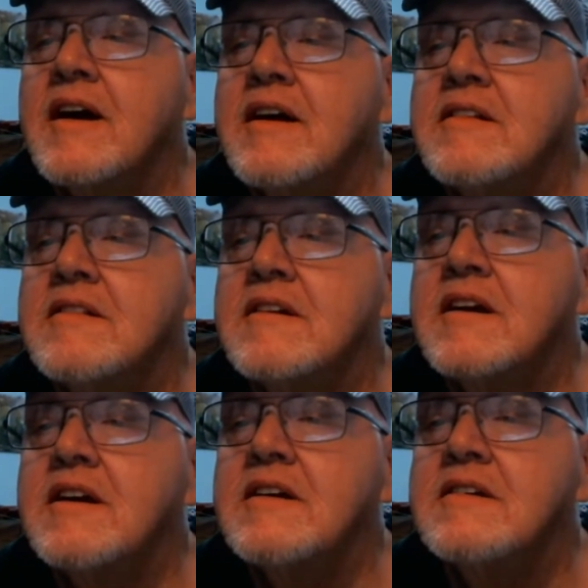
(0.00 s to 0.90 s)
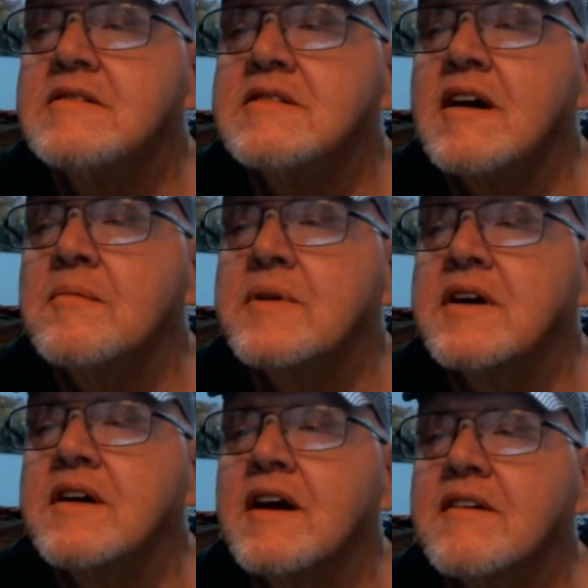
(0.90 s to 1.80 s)
Ain't he some
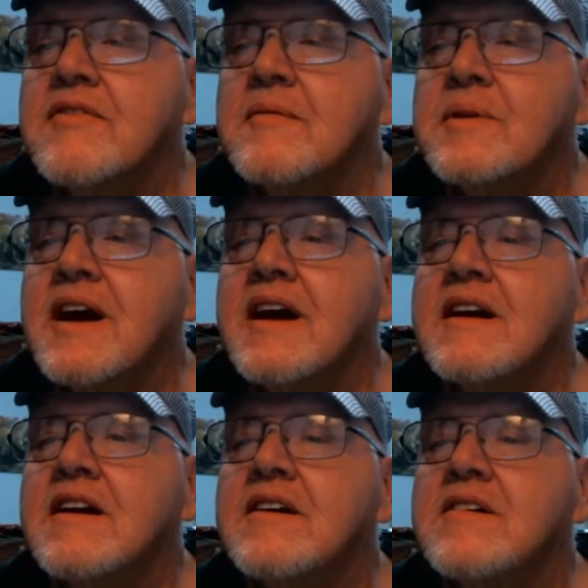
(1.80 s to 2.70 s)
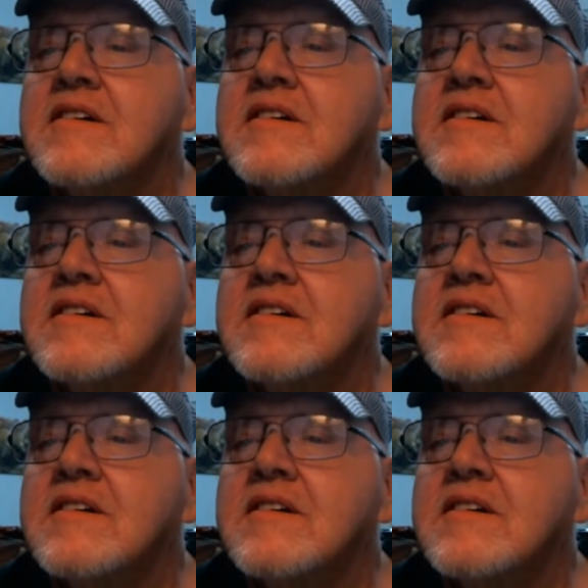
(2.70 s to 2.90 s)
Canuck from Canada?